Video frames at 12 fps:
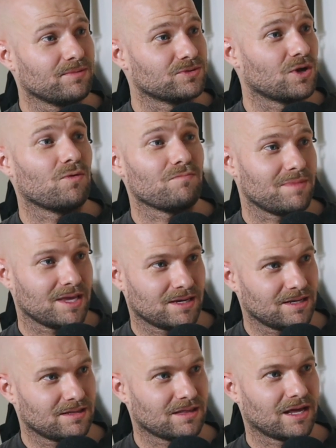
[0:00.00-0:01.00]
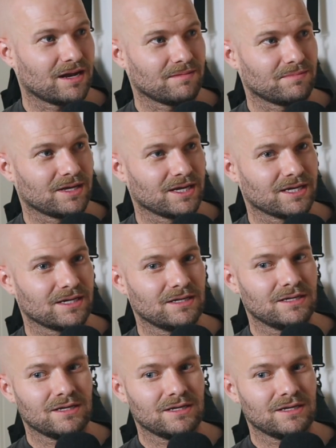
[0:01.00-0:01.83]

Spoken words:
don't mean it that I'm like